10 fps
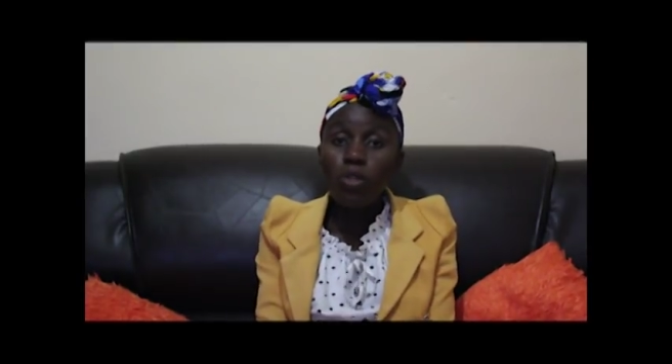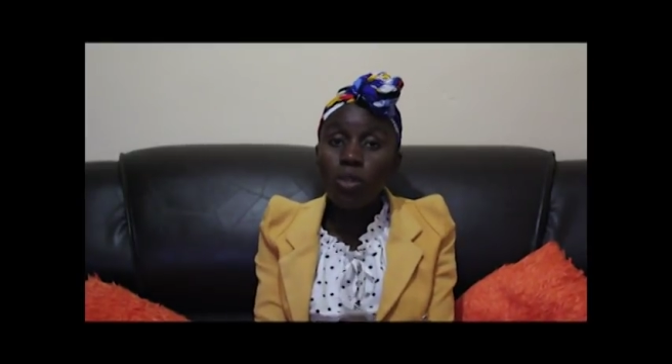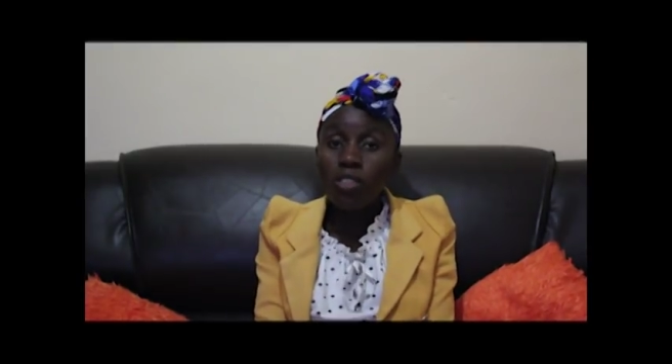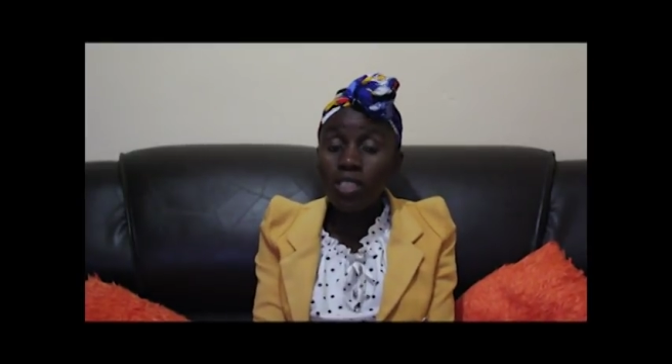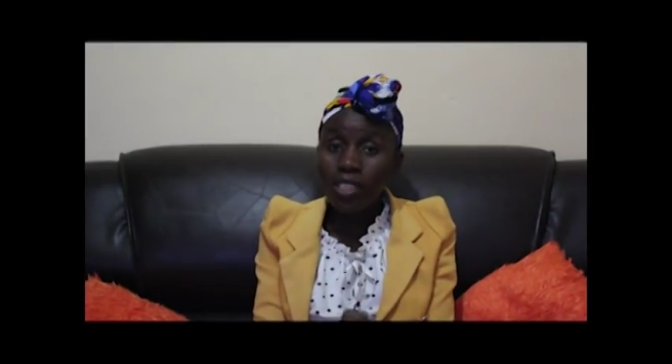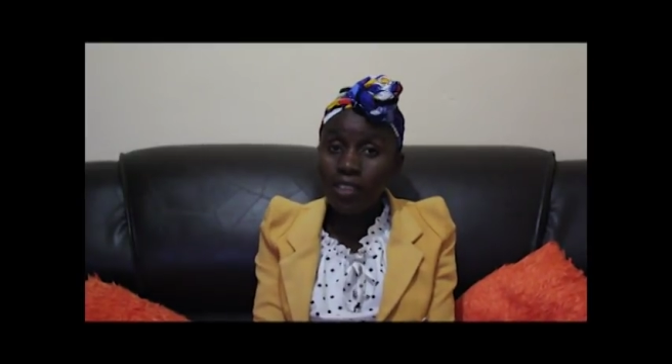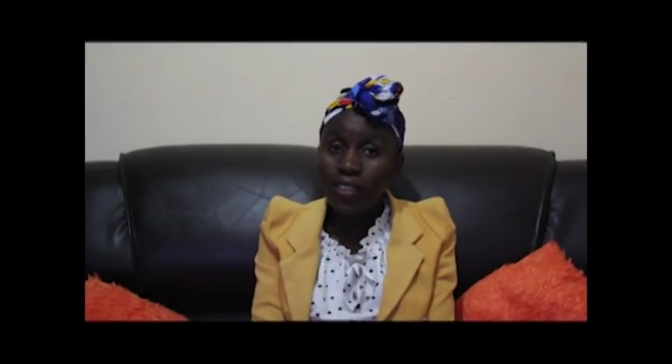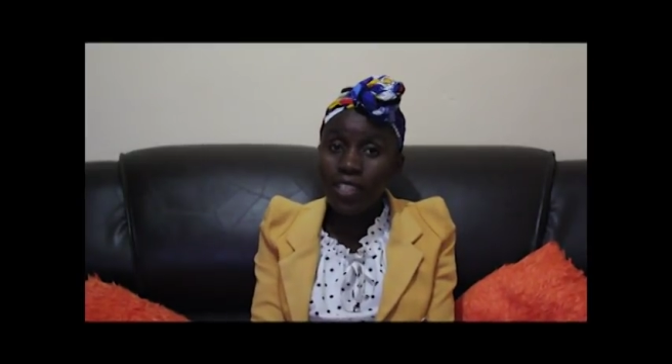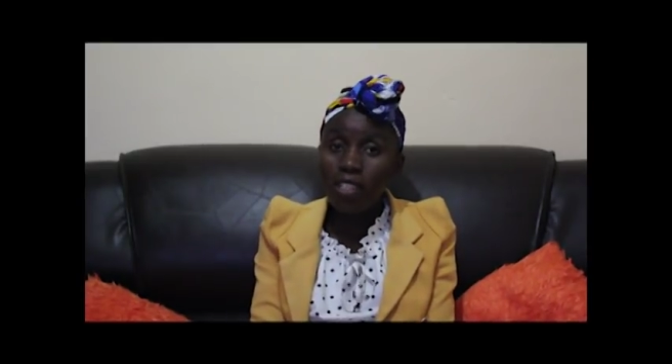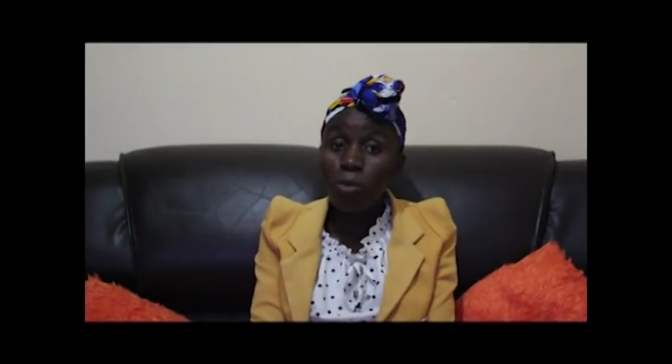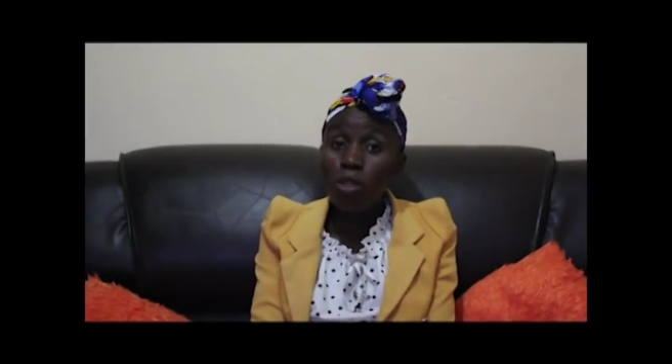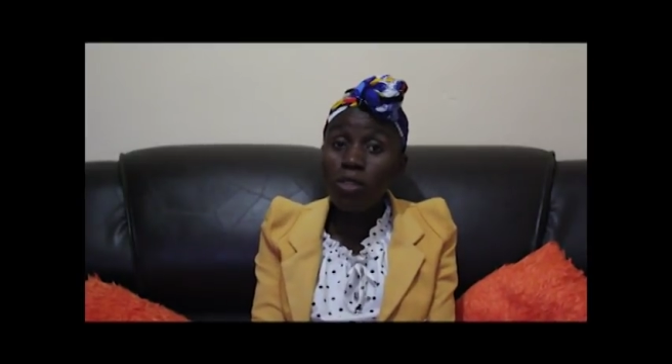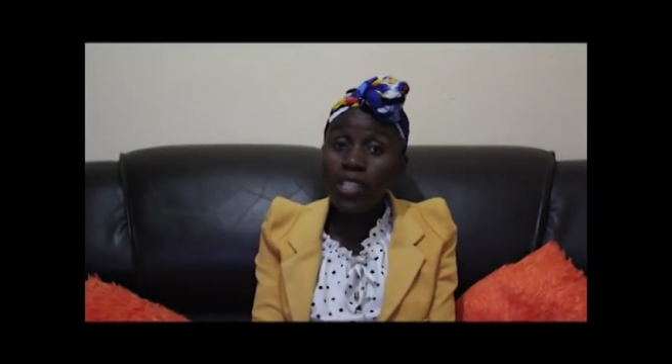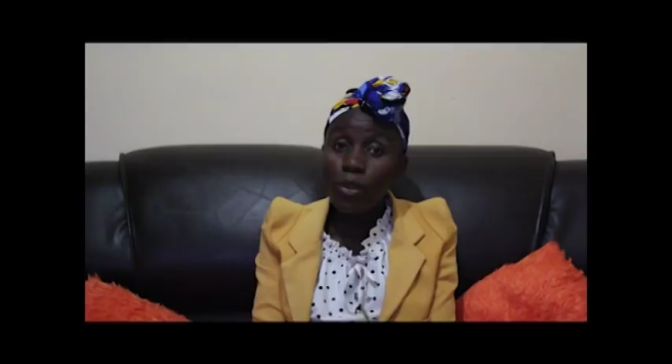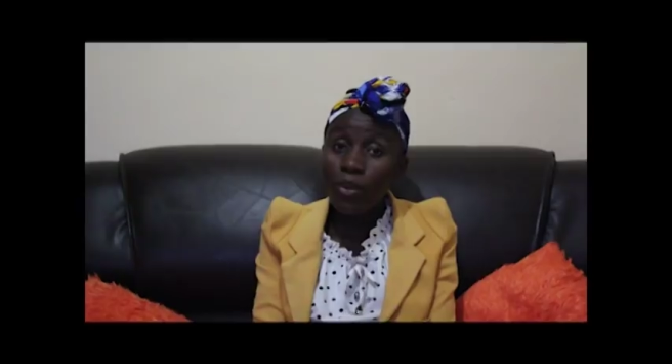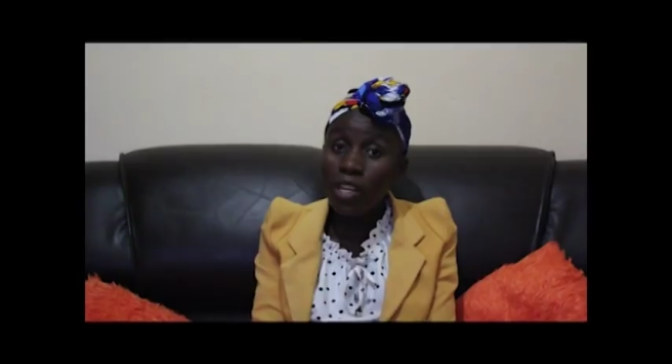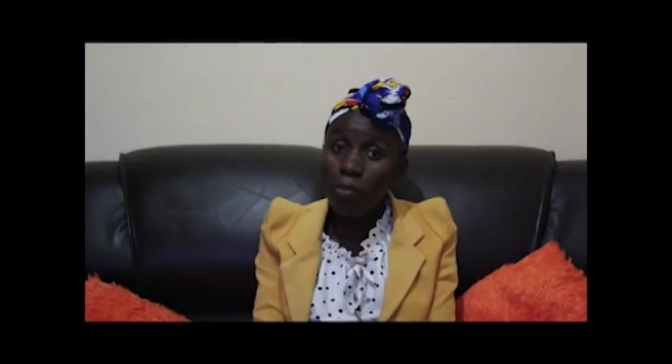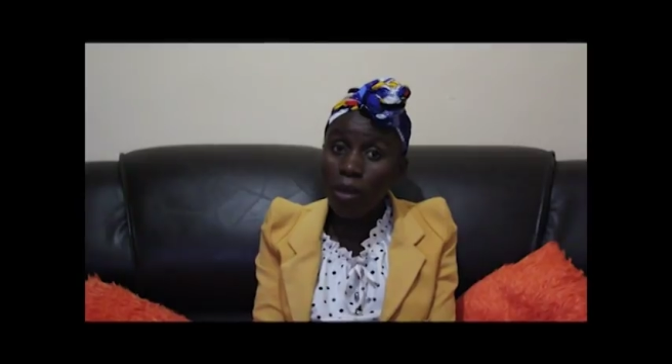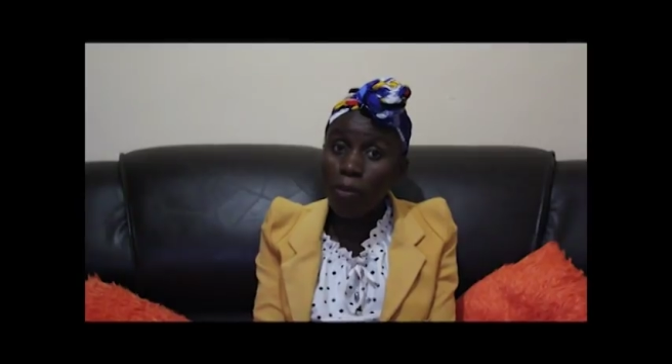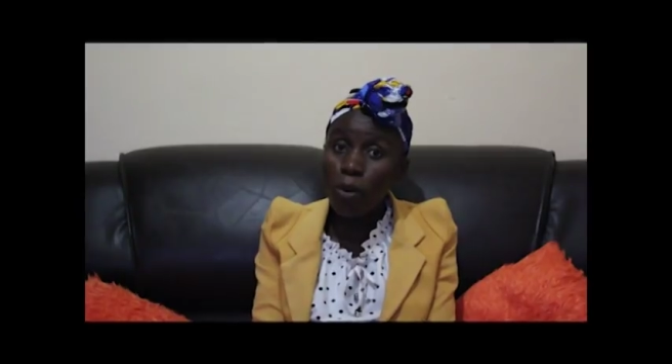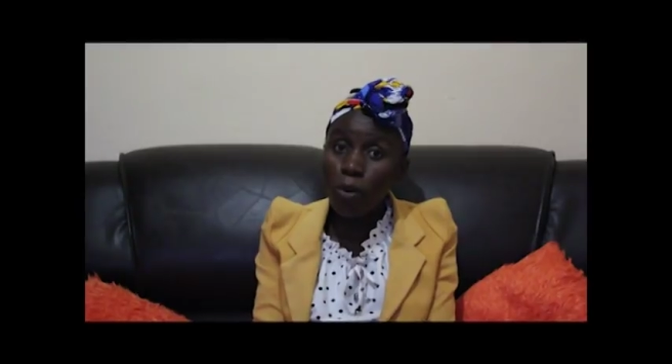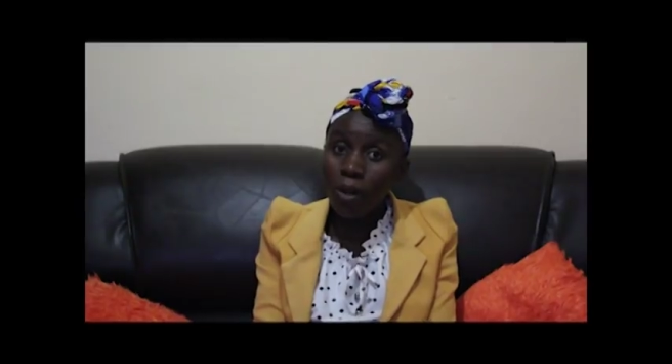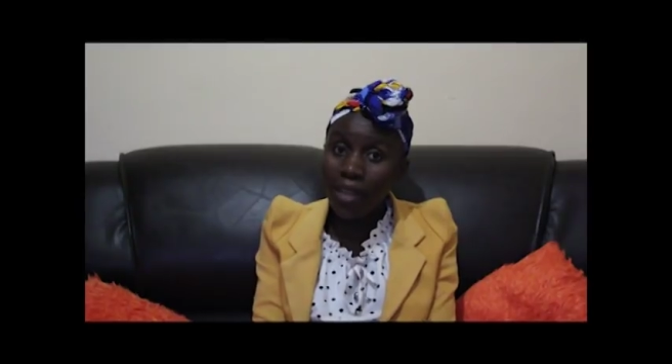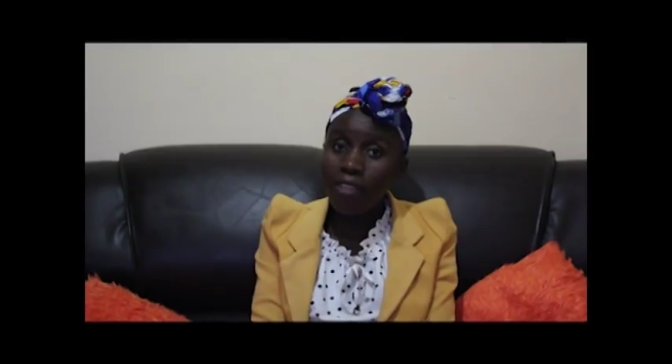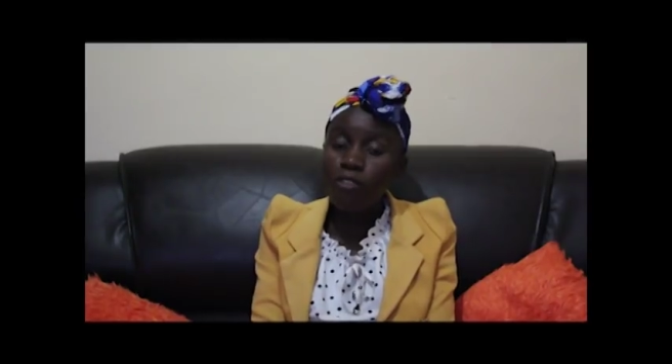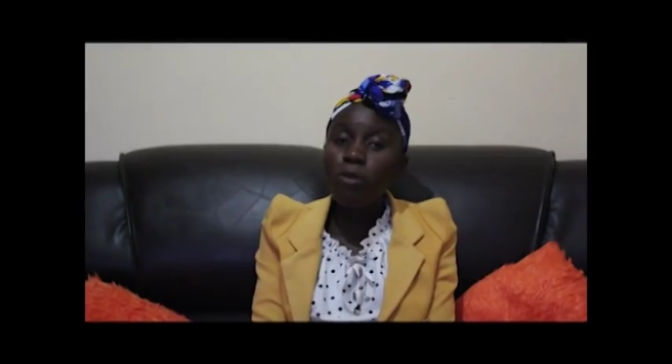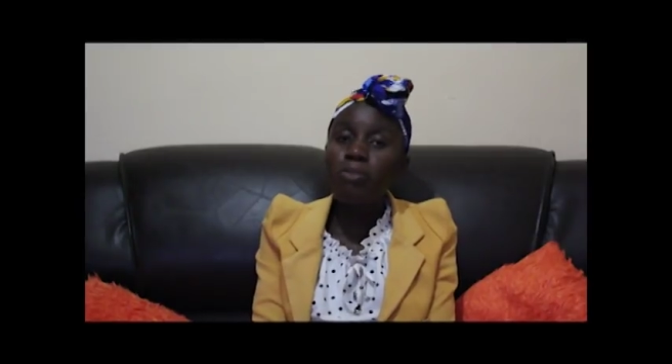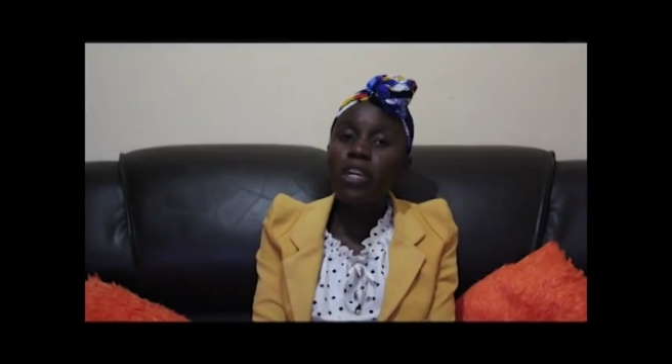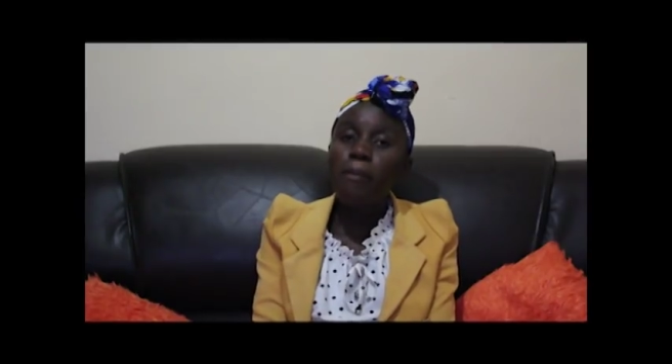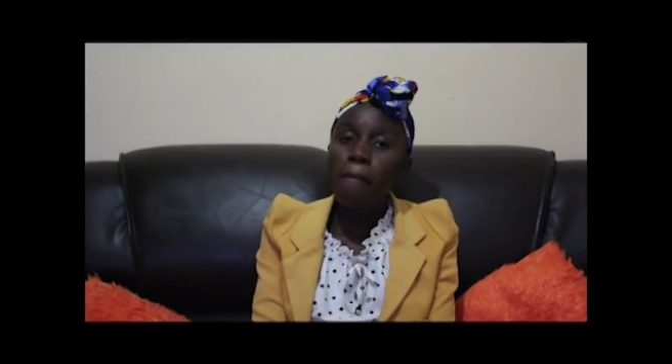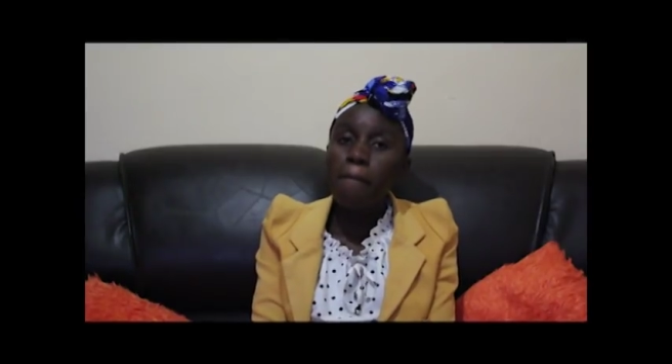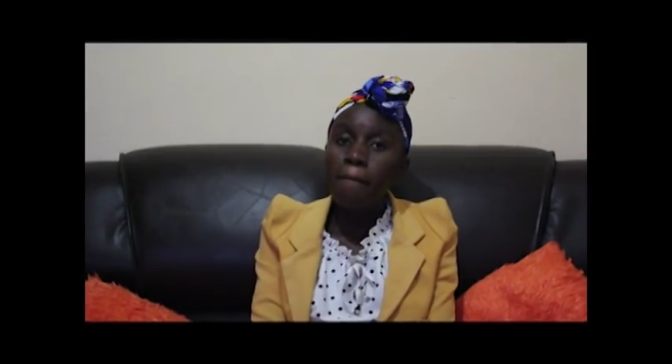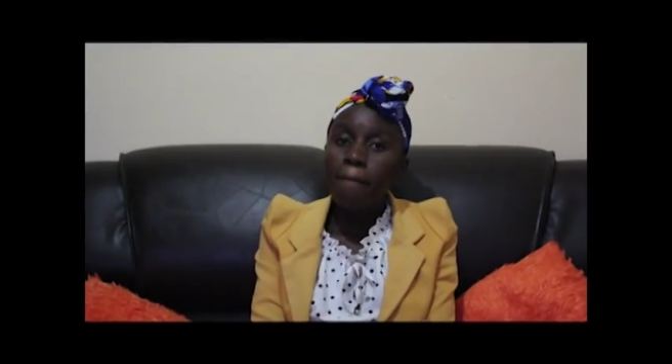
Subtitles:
doing certain things because they know that people will learn from them.